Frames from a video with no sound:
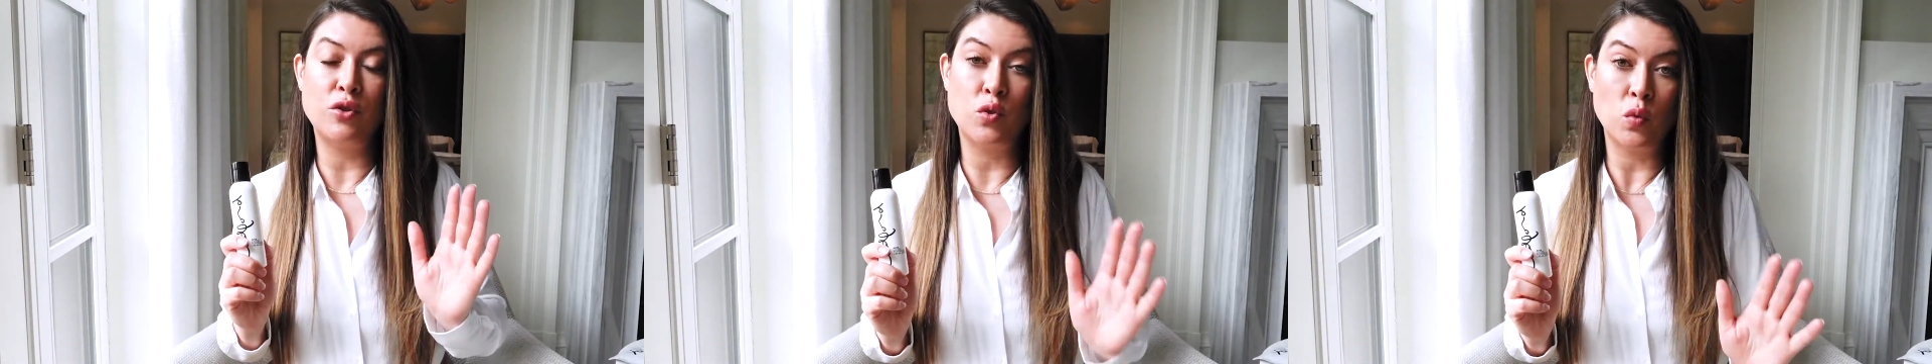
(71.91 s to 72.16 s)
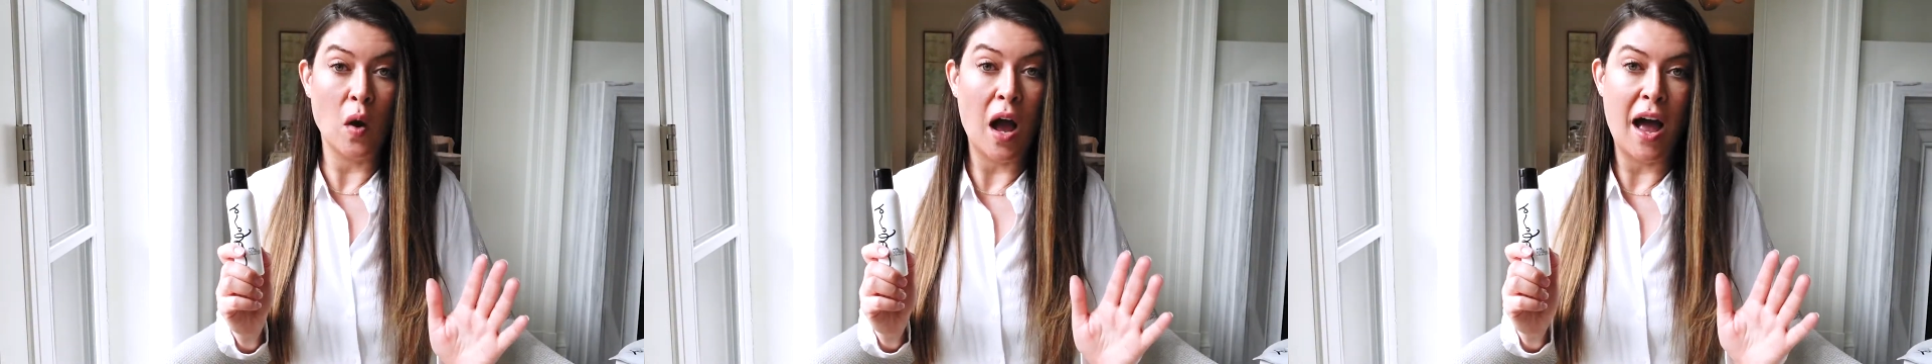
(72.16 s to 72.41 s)

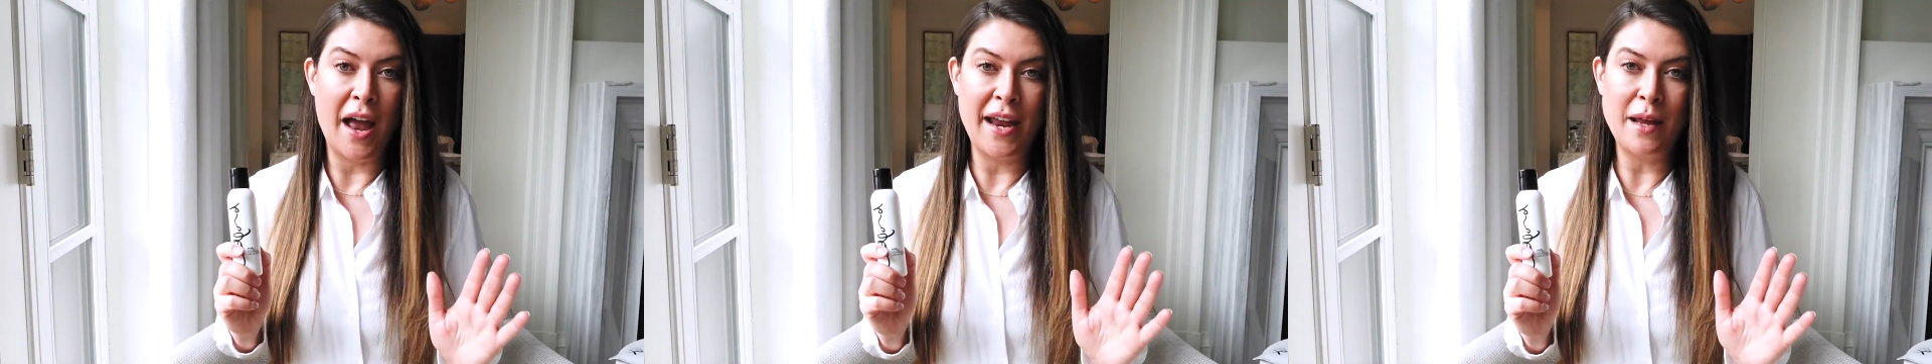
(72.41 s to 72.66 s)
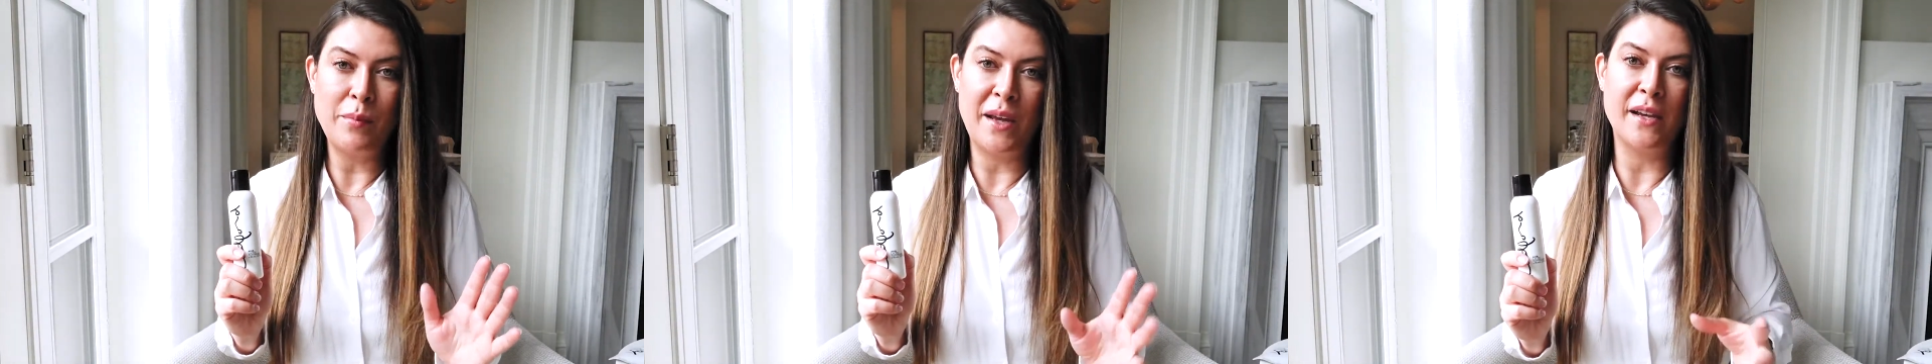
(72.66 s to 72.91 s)

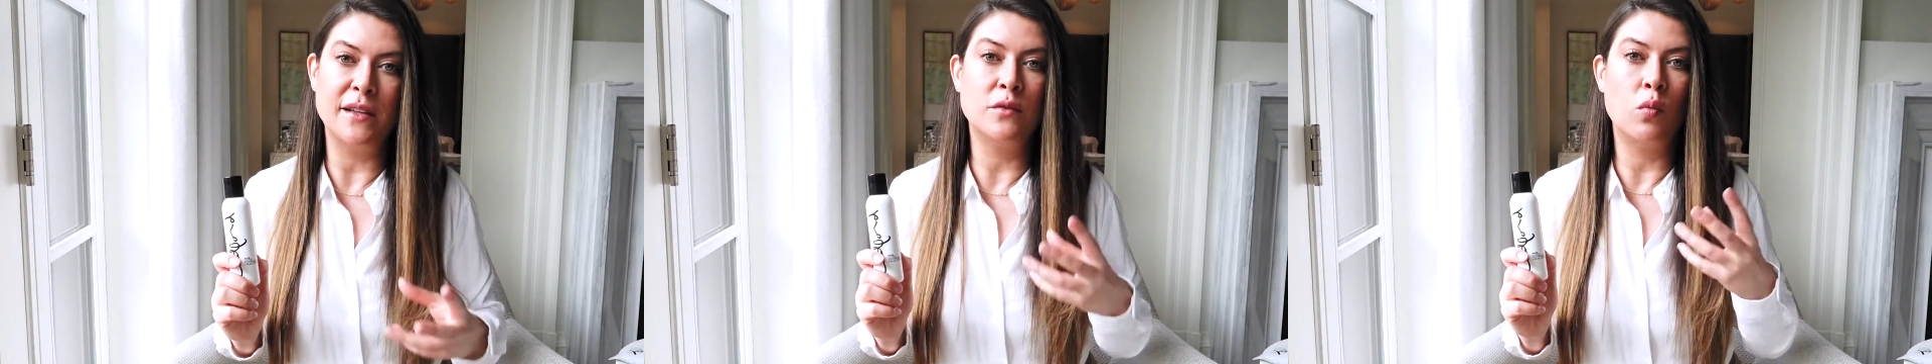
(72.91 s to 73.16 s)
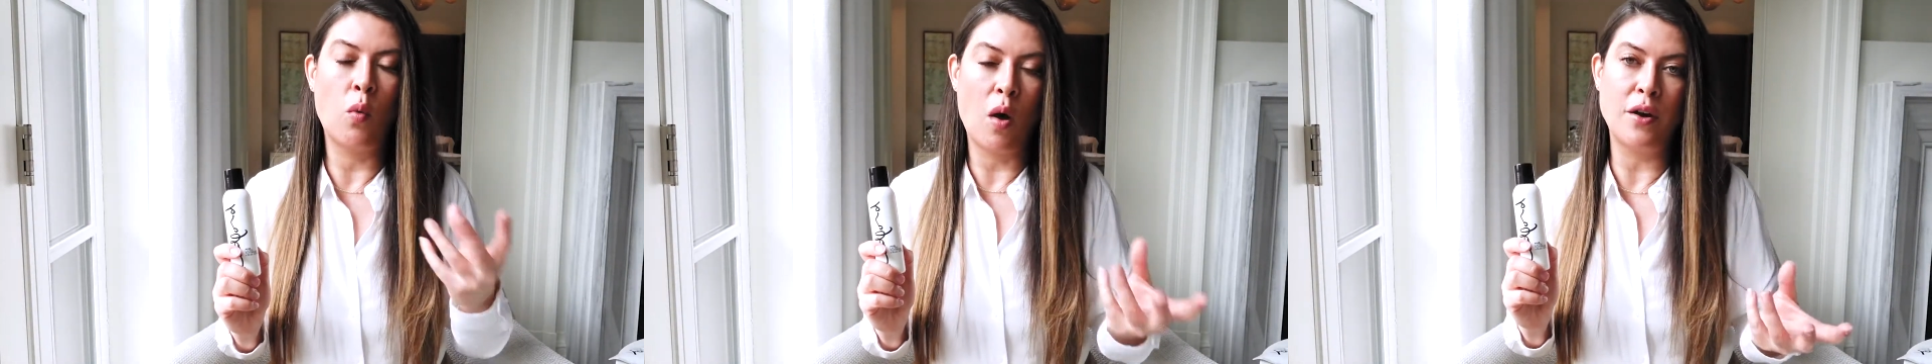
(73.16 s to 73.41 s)
dry
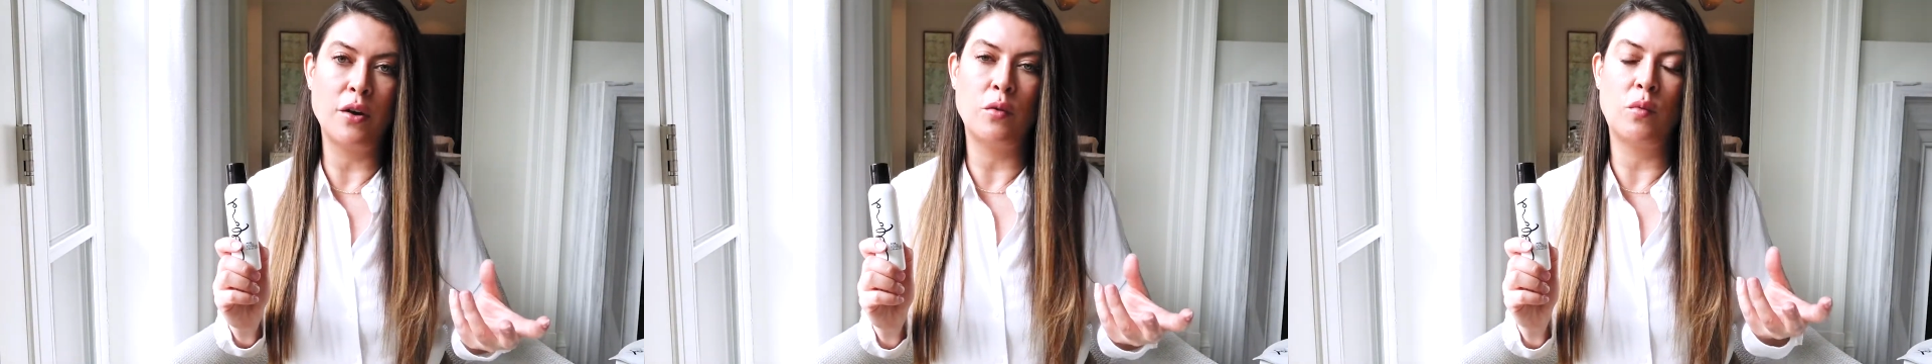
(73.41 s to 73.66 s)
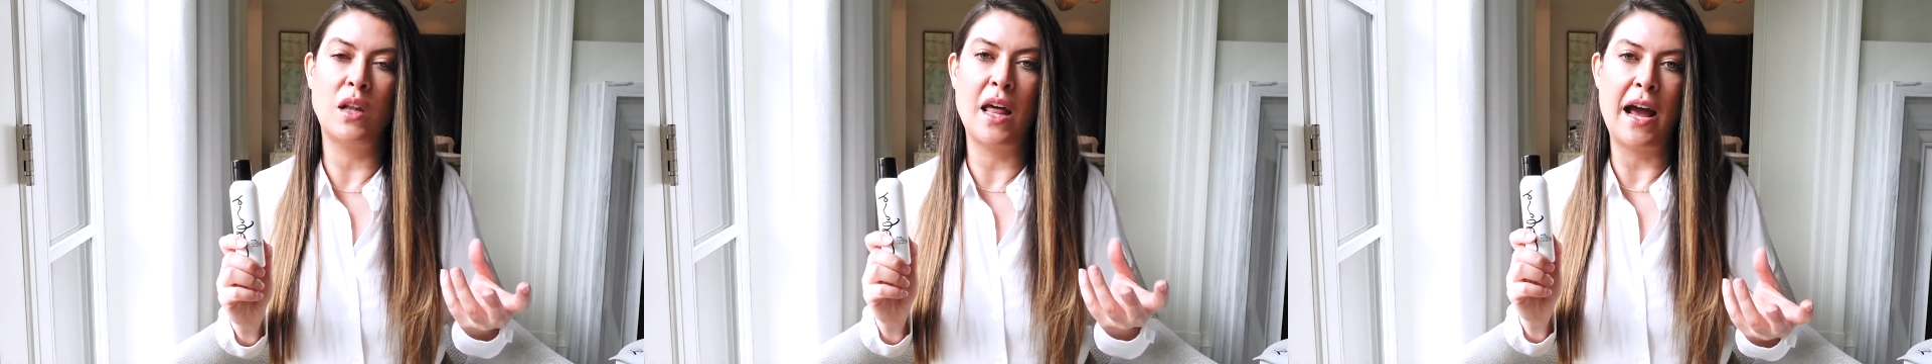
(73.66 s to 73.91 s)
because water
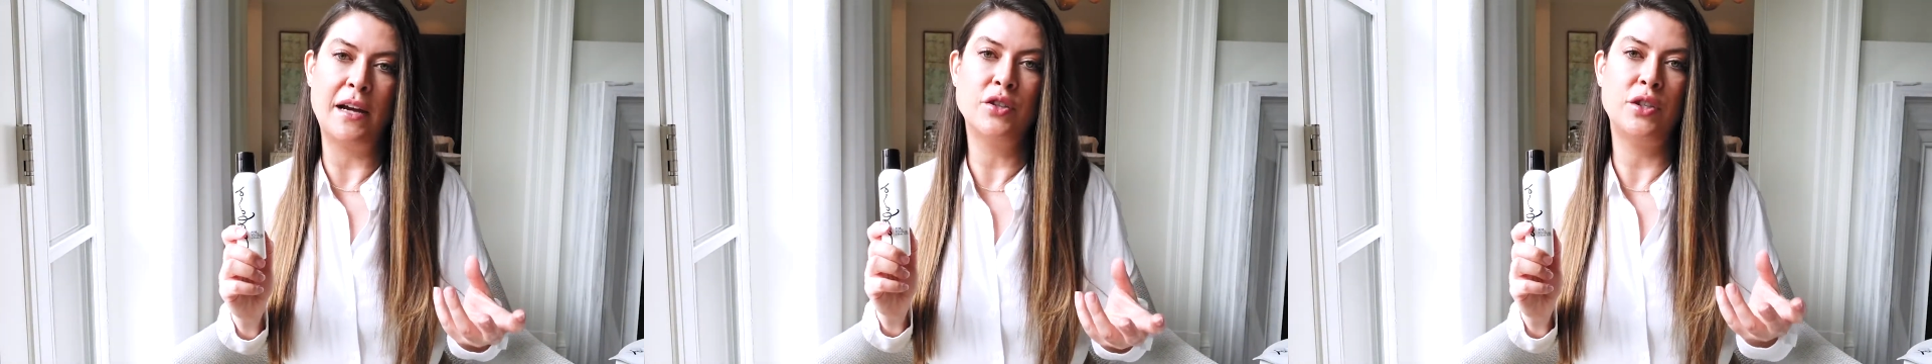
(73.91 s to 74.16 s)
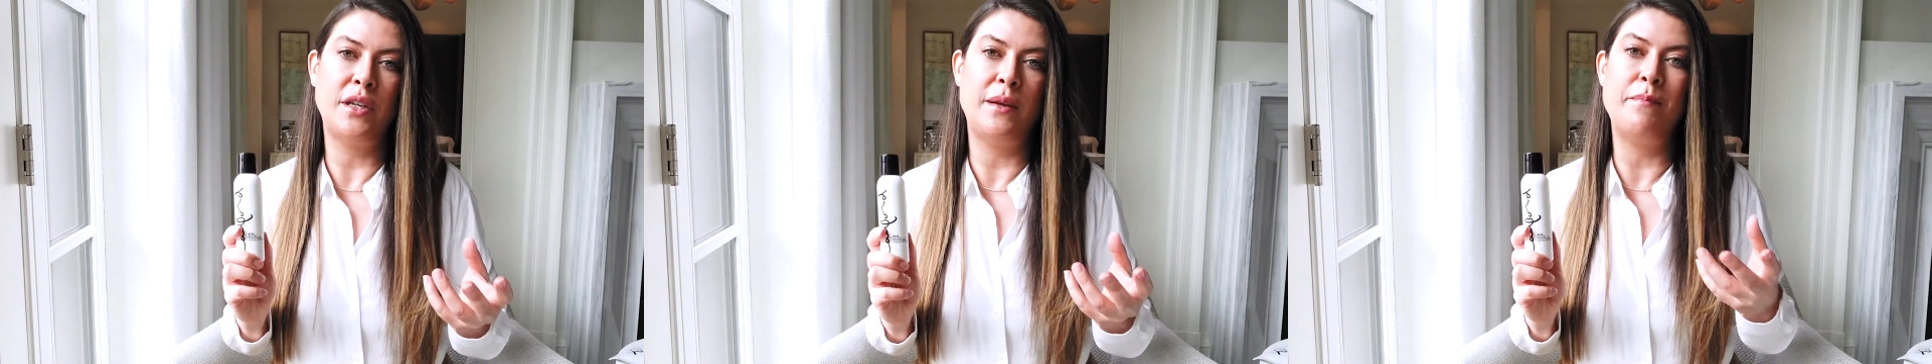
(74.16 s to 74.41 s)
water will actually